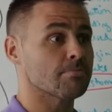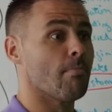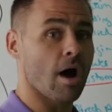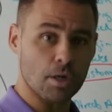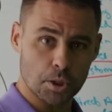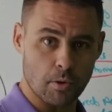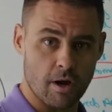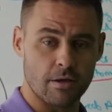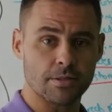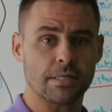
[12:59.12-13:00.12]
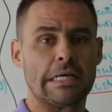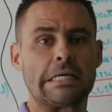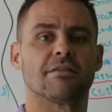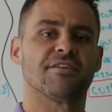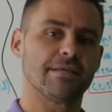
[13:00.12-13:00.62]
mock trials,
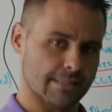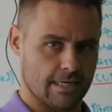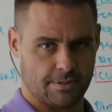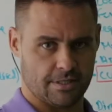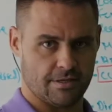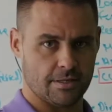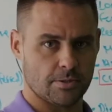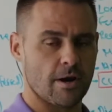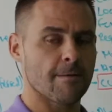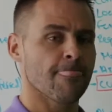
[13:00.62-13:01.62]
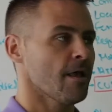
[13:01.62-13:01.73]
these types of things, right?